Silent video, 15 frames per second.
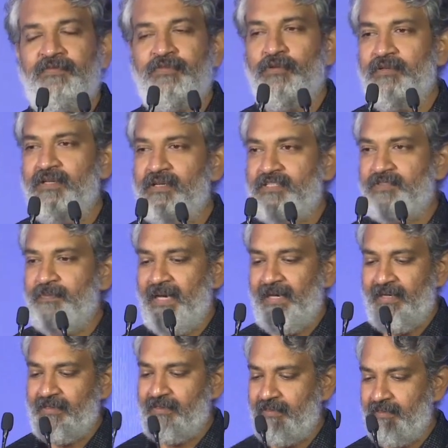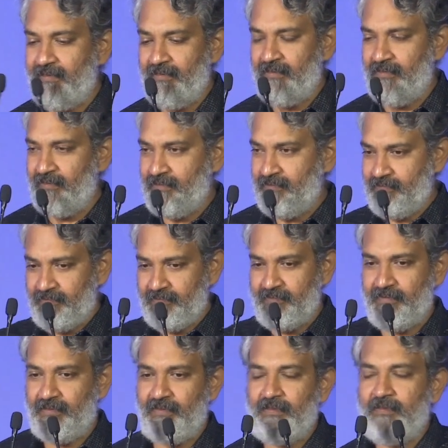Few years back,
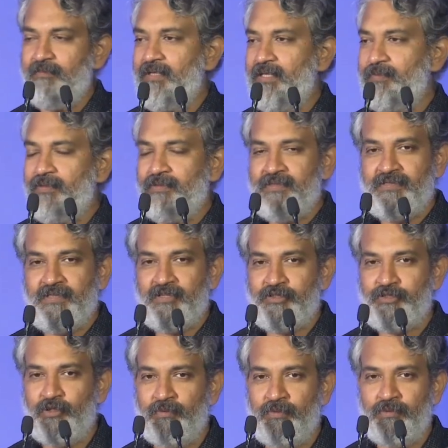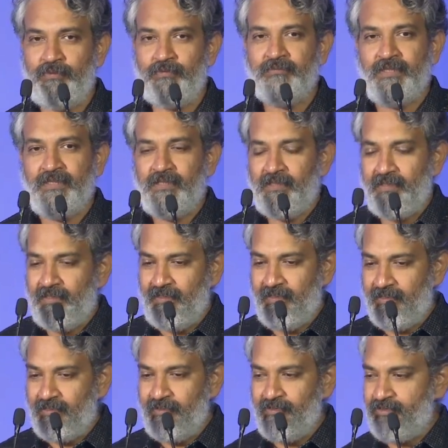my producer Shobu
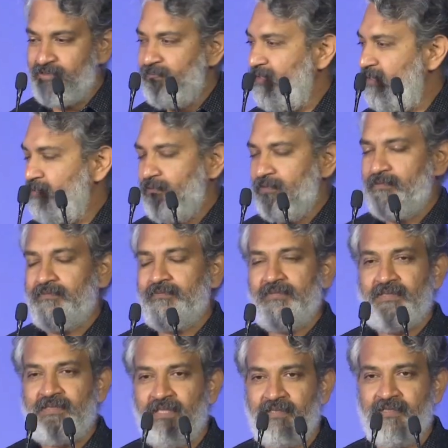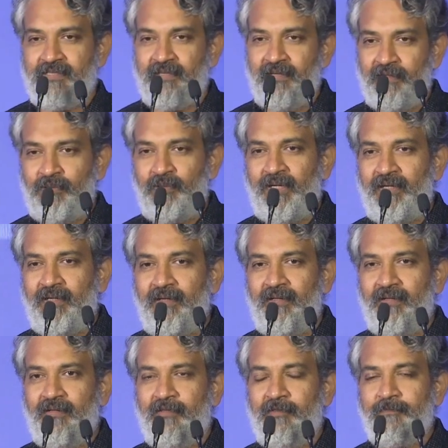introduced me to Satish Garo, and
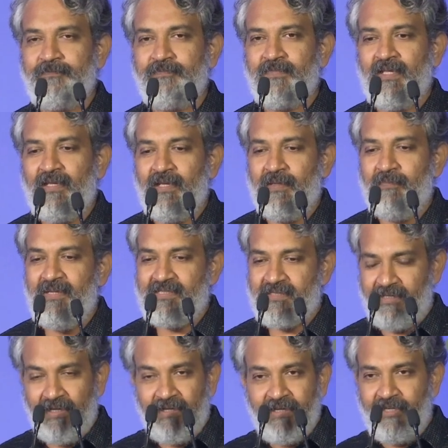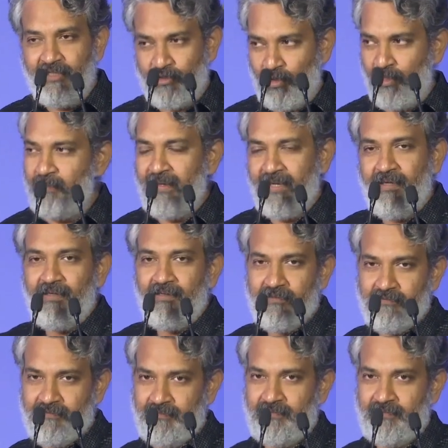basically he told me